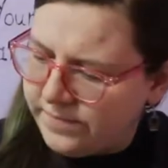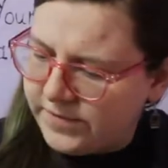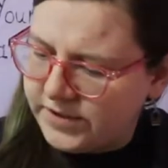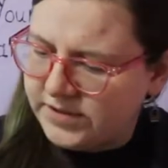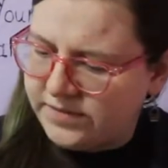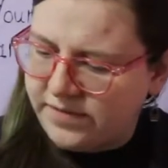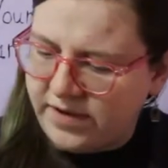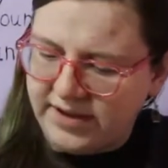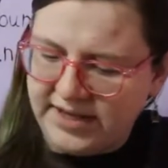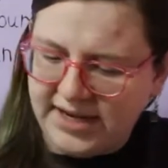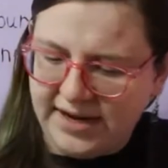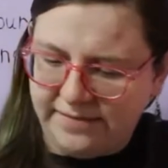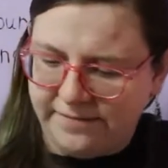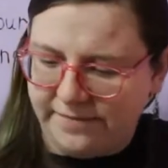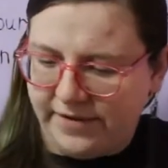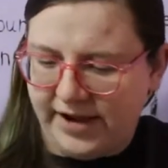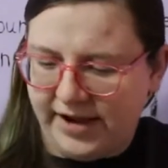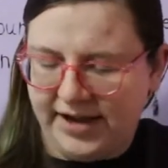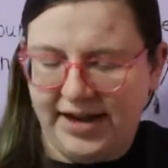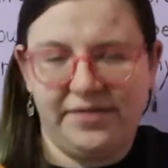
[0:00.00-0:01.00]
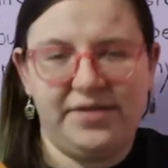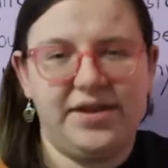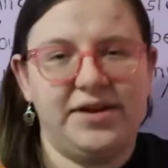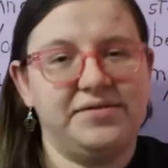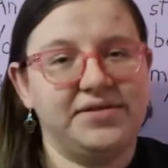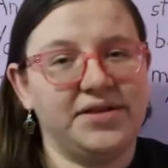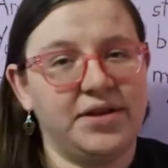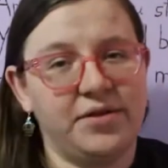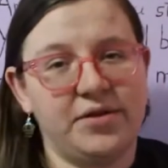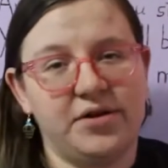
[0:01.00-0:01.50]
First of all, I didn't find out that it
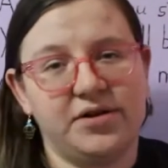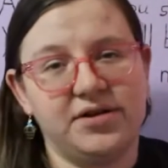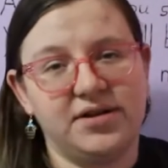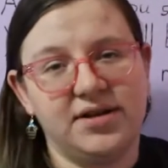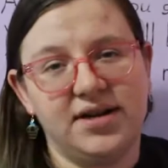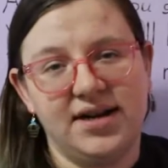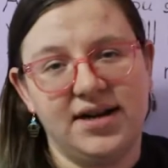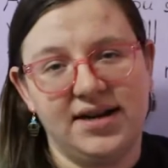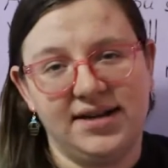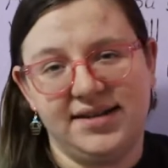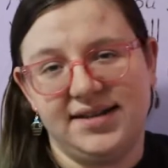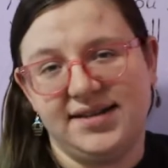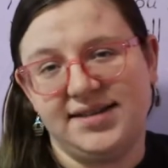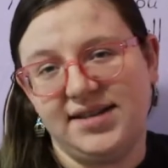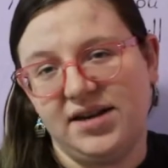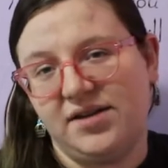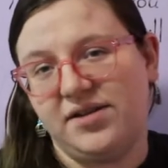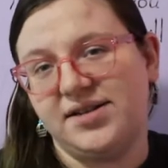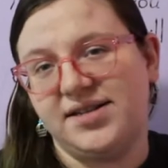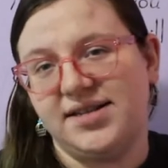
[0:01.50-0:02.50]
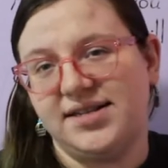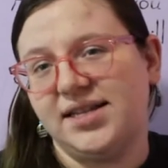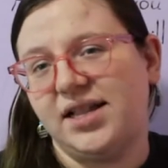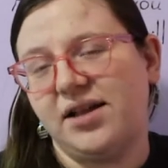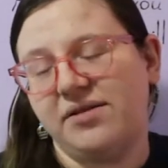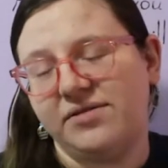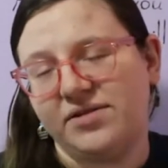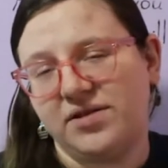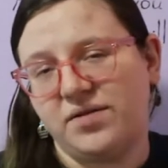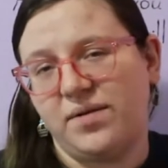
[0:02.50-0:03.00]
was the third in the series until
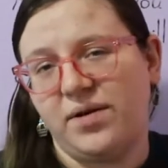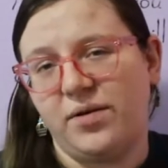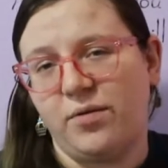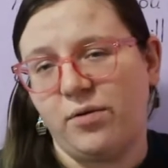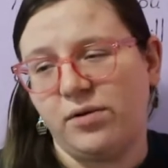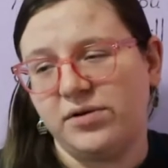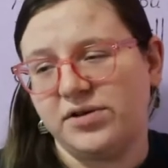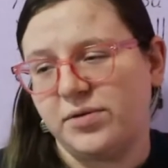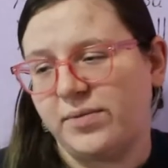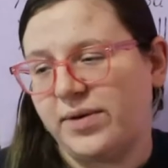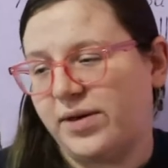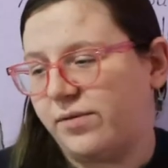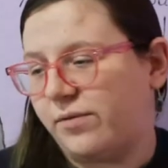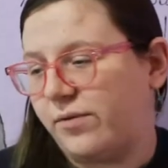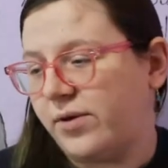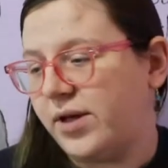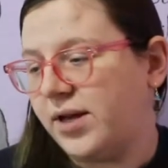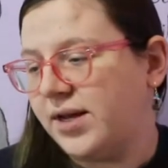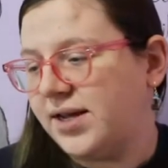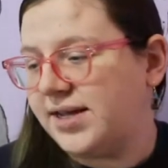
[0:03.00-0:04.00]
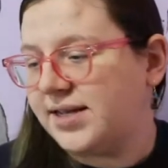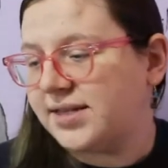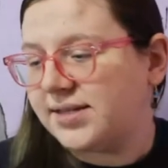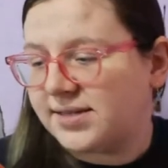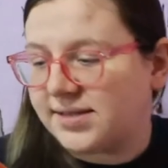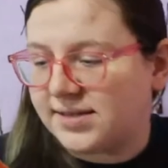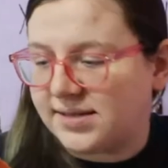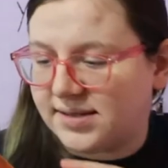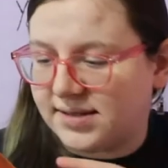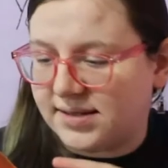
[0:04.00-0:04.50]
I was three quarters of the way through it
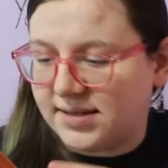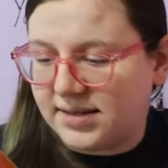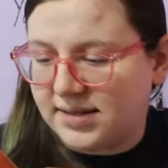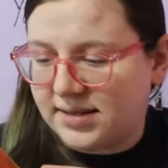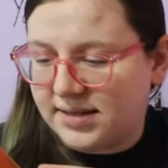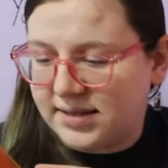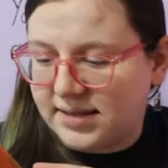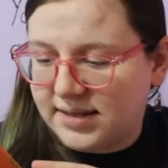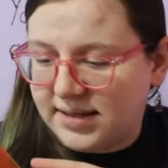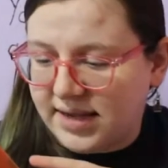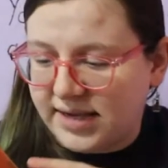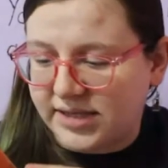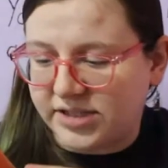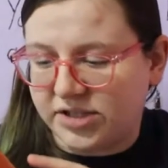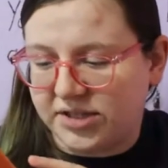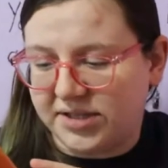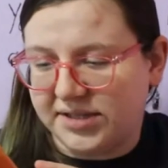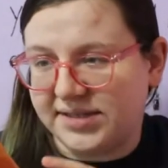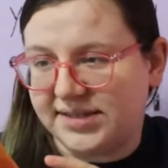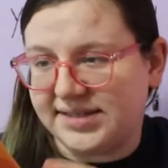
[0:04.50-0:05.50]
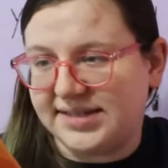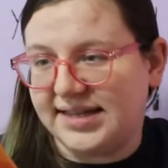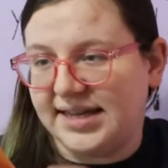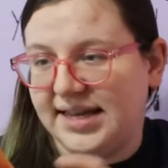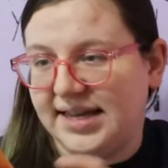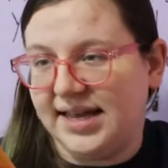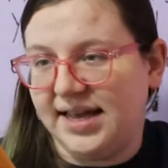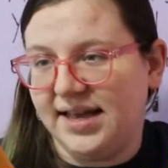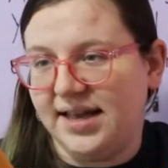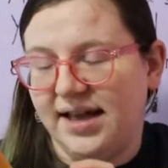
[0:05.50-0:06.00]
because as you can
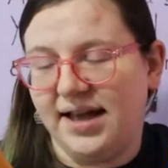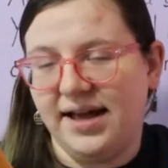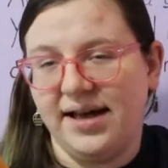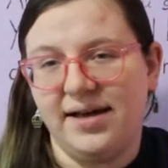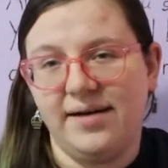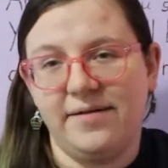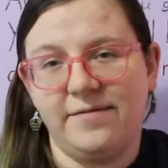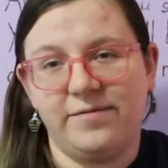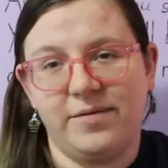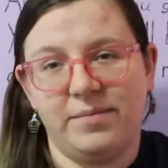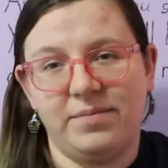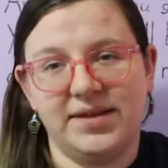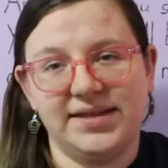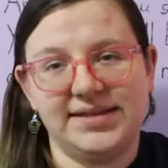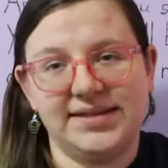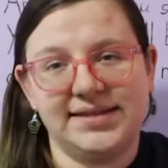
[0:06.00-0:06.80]
see uh, from the